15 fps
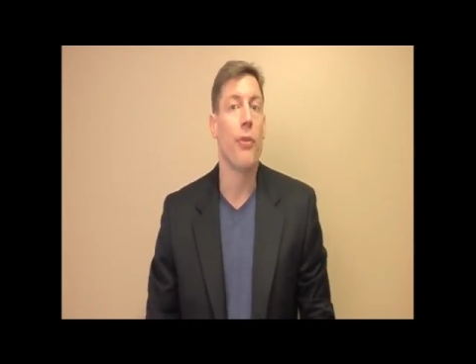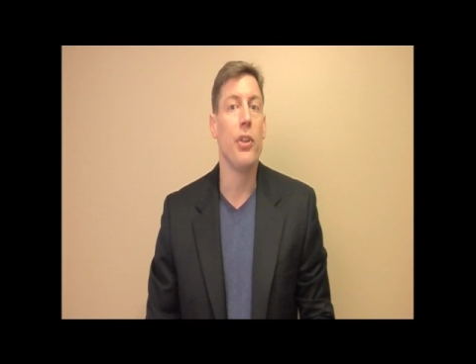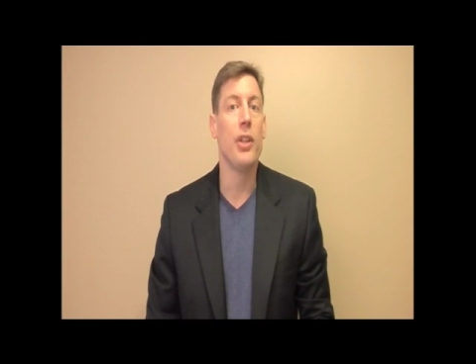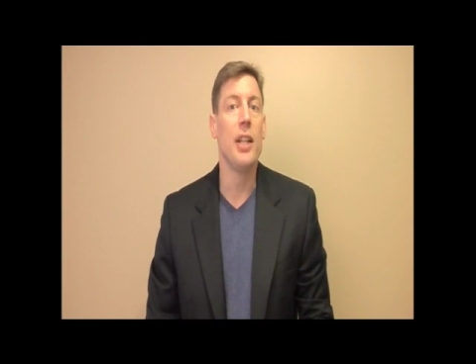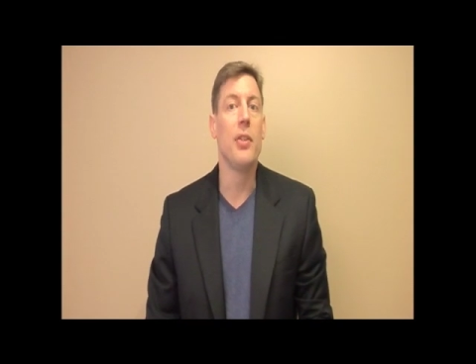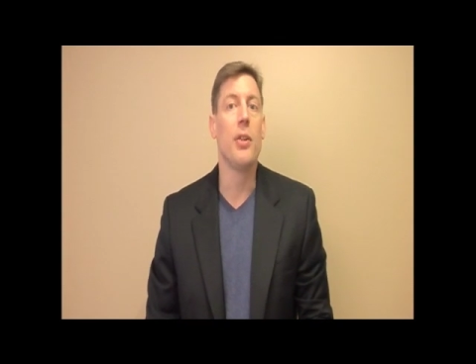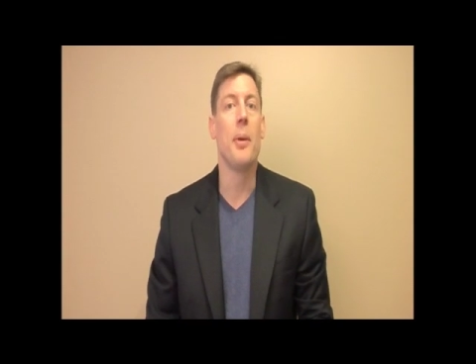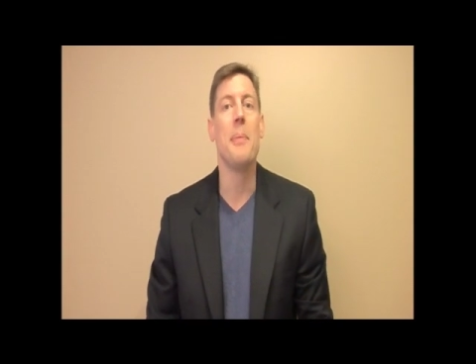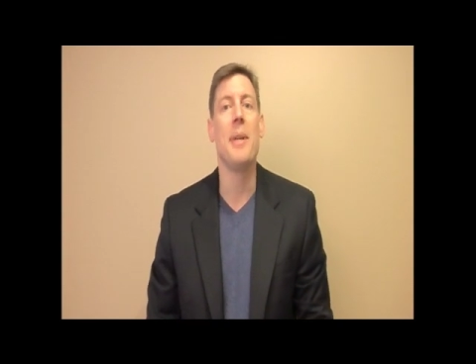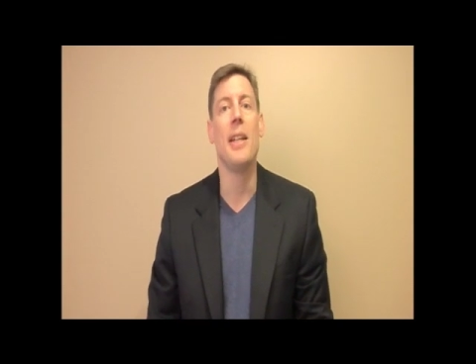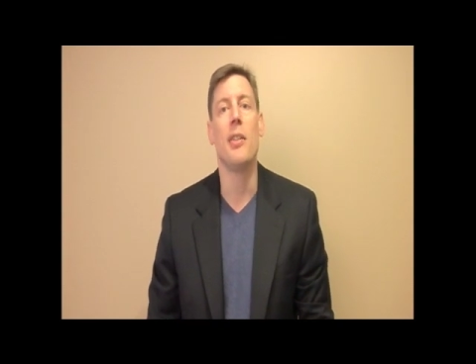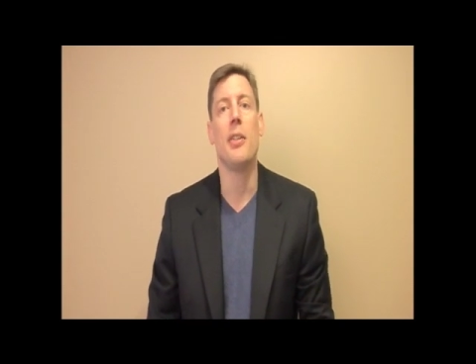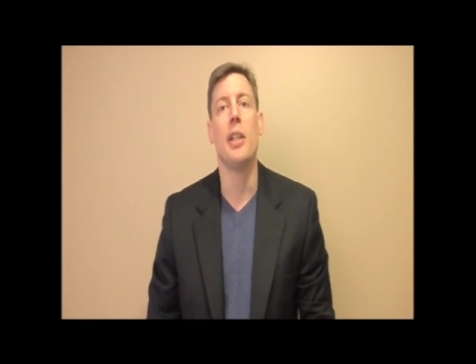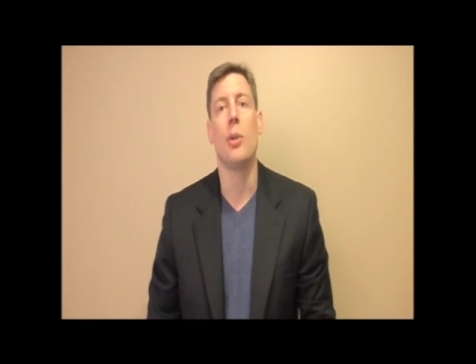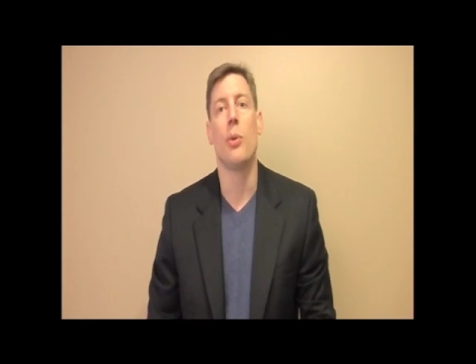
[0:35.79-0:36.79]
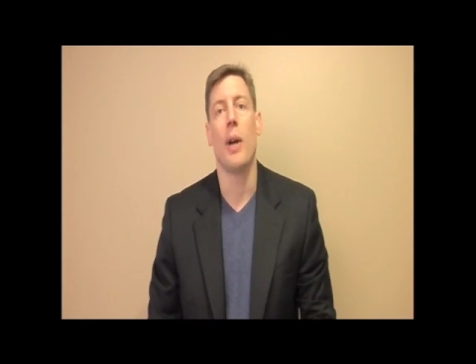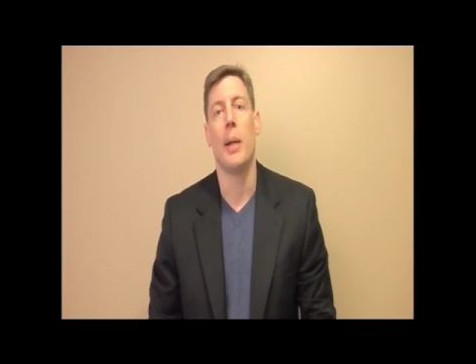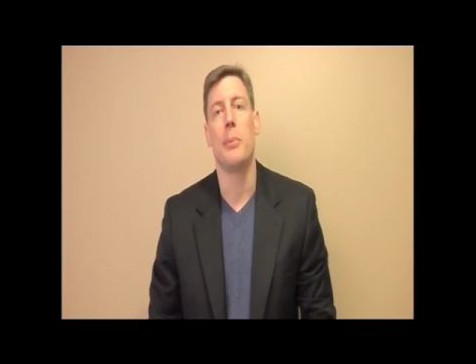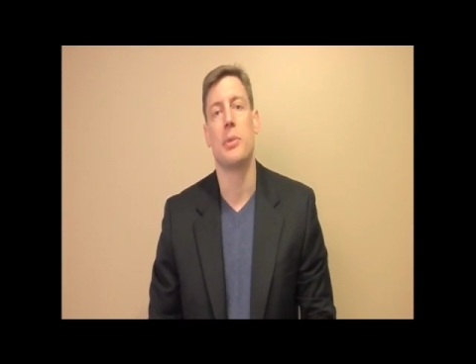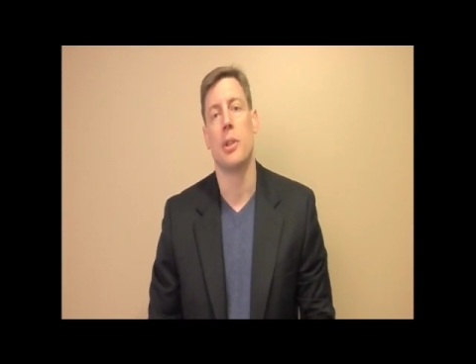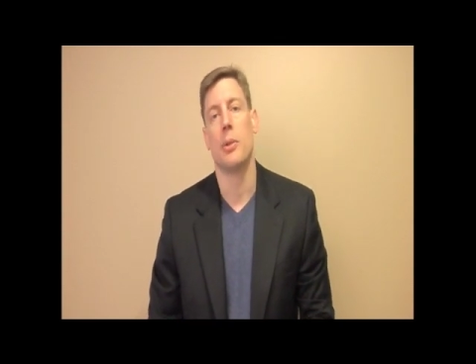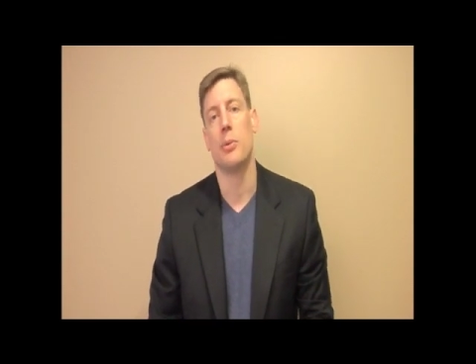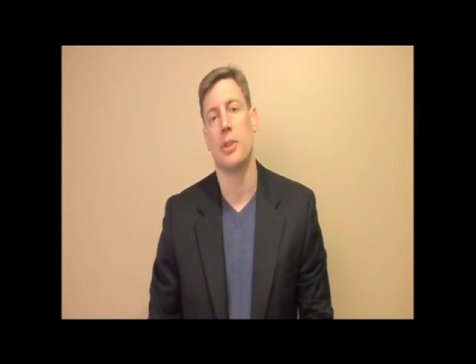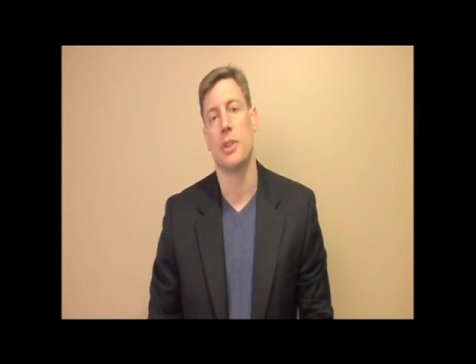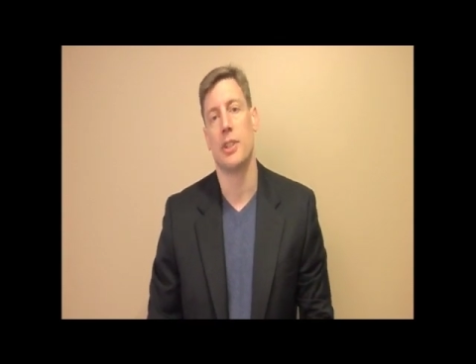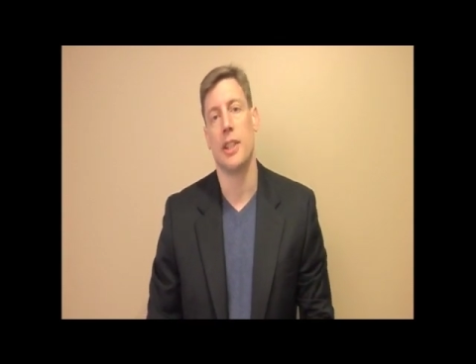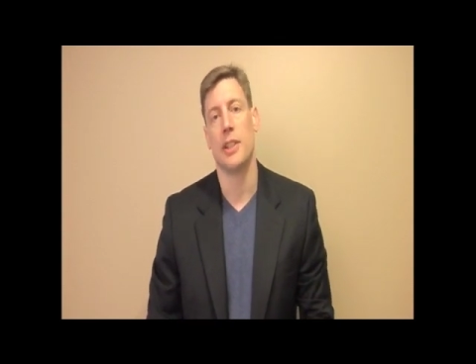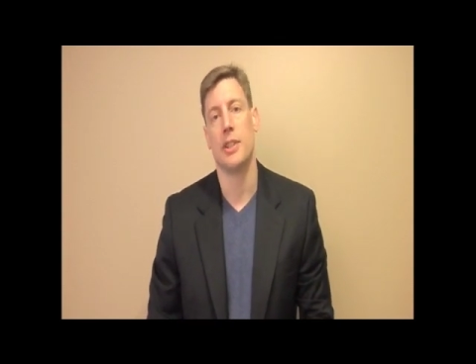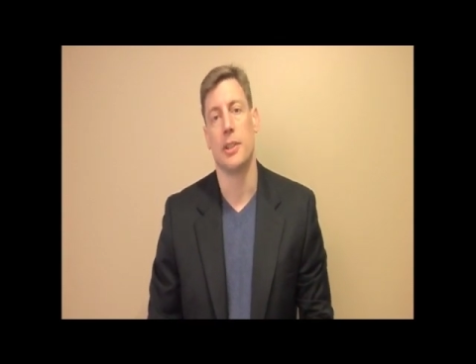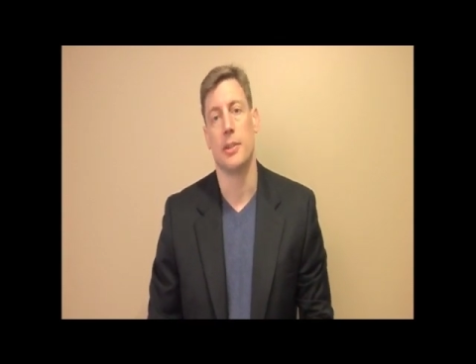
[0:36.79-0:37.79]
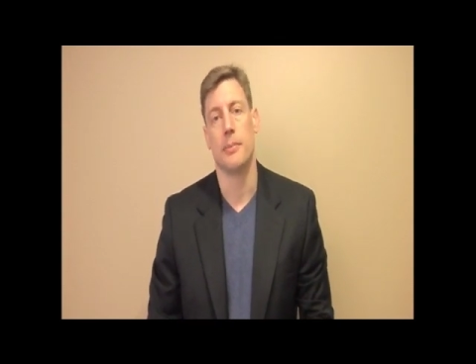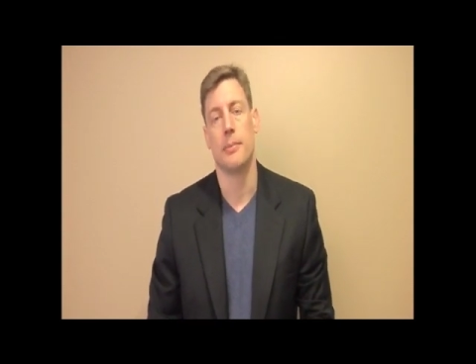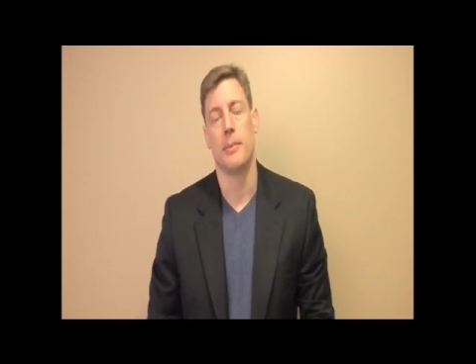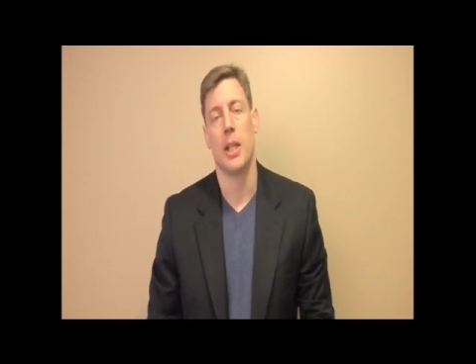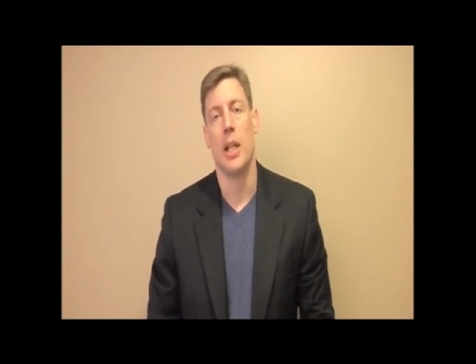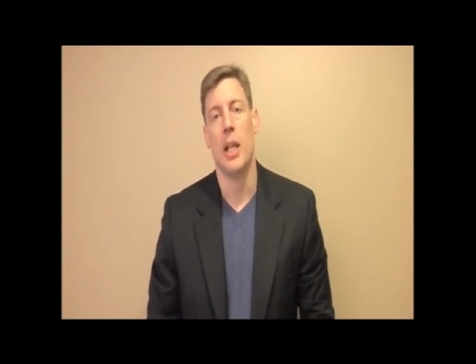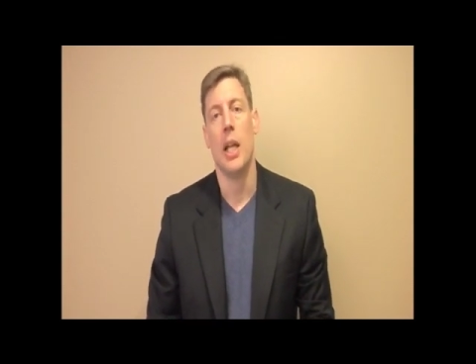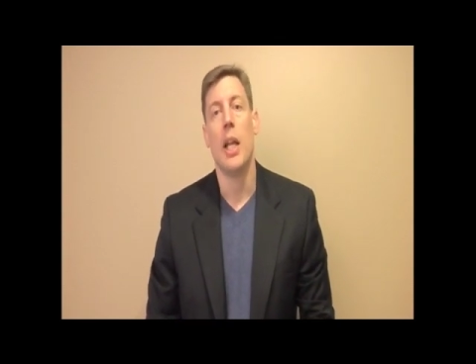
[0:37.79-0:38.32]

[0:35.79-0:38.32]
or if you need to immediately grab someone's attention.